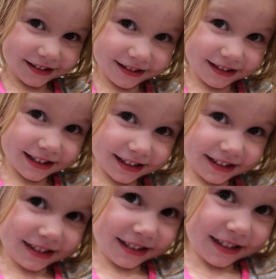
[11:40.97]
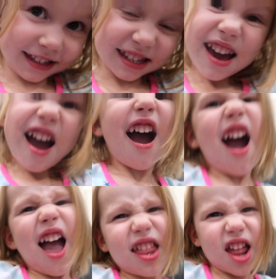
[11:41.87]
Why do you have to be
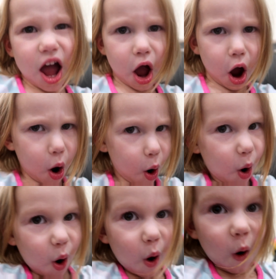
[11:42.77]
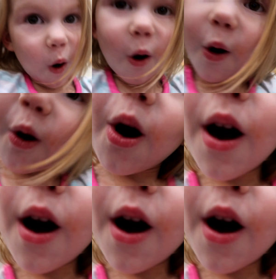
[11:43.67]
so low?